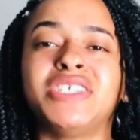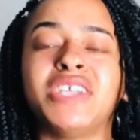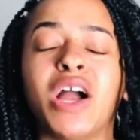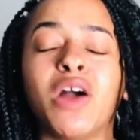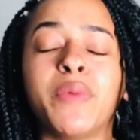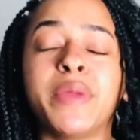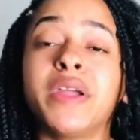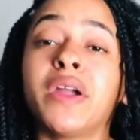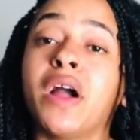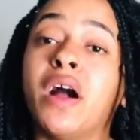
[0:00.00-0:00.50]

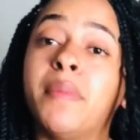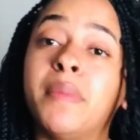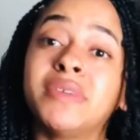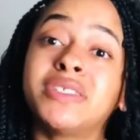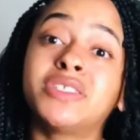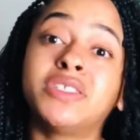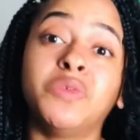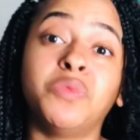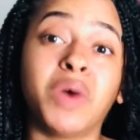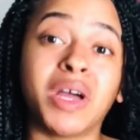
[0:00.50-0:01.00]
Y'all, we are
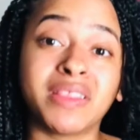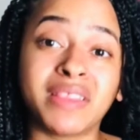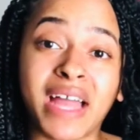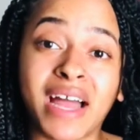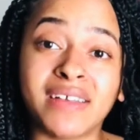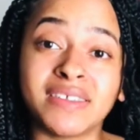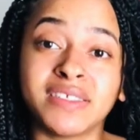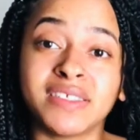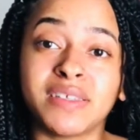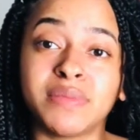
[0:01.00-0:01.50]
almost to
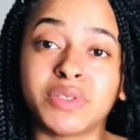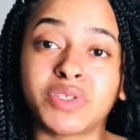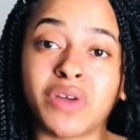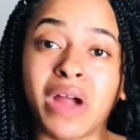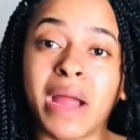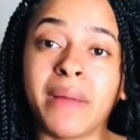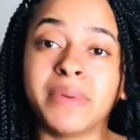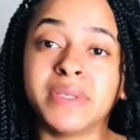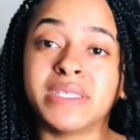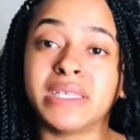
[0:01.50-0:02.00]
1,000
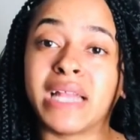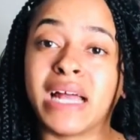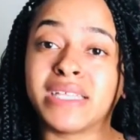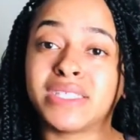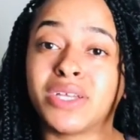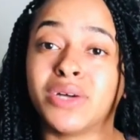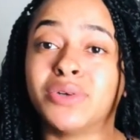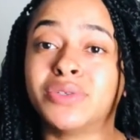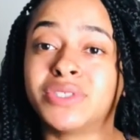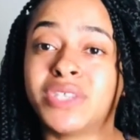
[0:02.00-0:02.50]
subscribers, and I
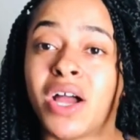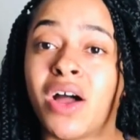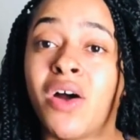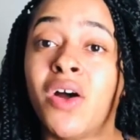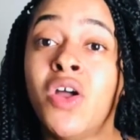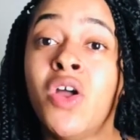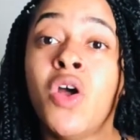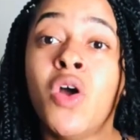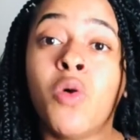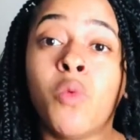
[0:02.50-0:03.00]
told y'all,
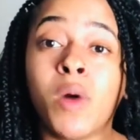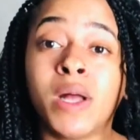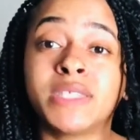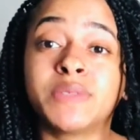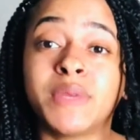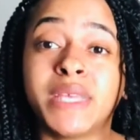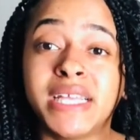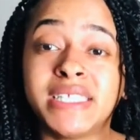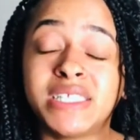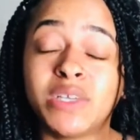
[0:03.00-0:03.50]
once
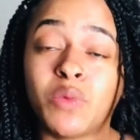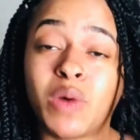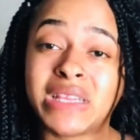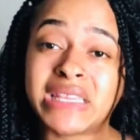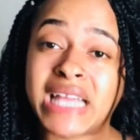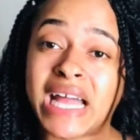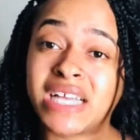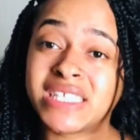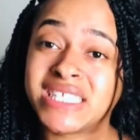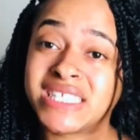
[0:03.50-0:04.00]
we get to
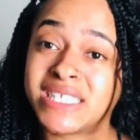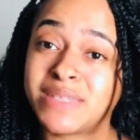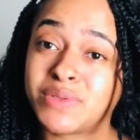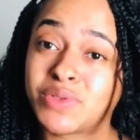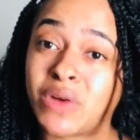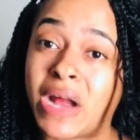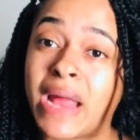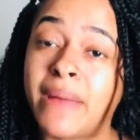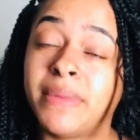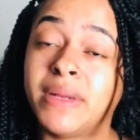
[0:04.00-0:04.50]
1,000
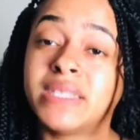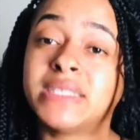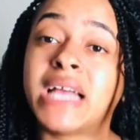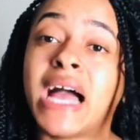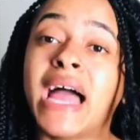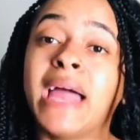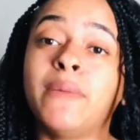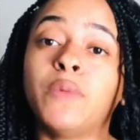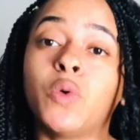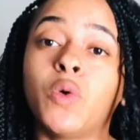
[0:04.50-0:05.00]
subscribers,
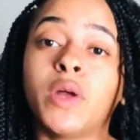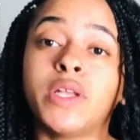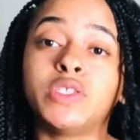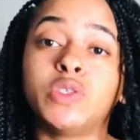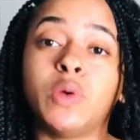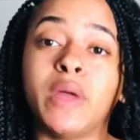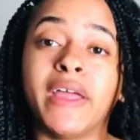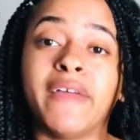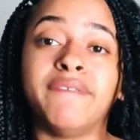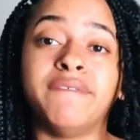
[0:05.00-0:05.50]
I am going
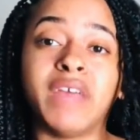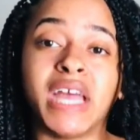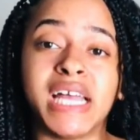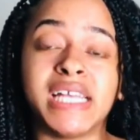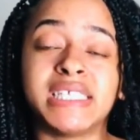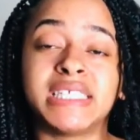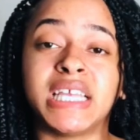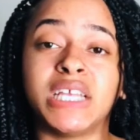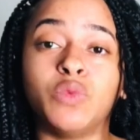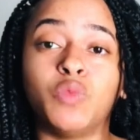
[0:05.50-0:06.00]
to
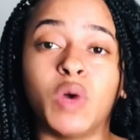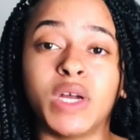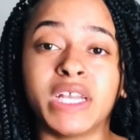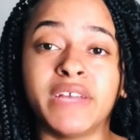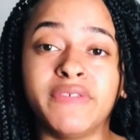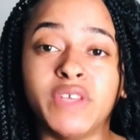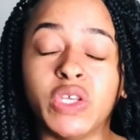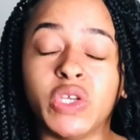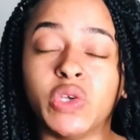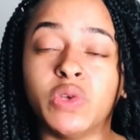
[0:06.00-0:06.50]
invest in one
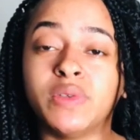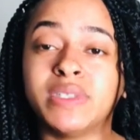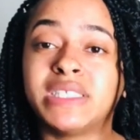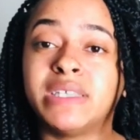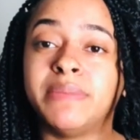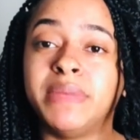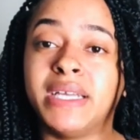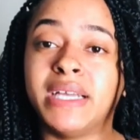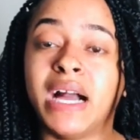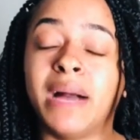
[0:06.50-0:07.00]
of you
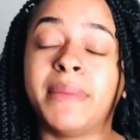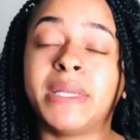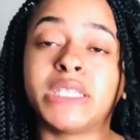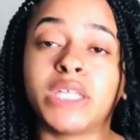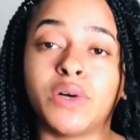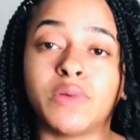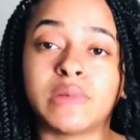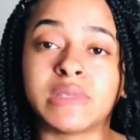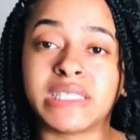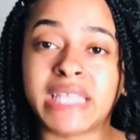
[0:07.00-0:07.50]
to become a
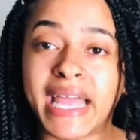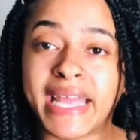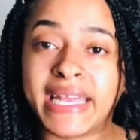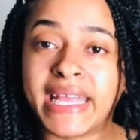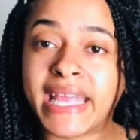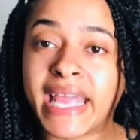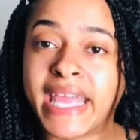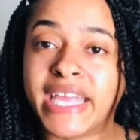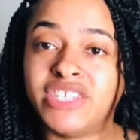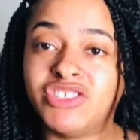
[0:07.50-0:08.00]
loan
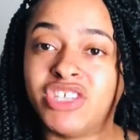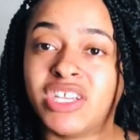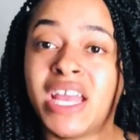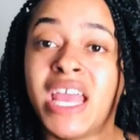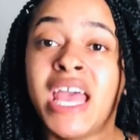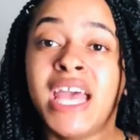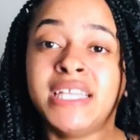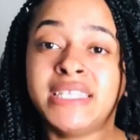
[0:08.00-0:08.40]
signing agent.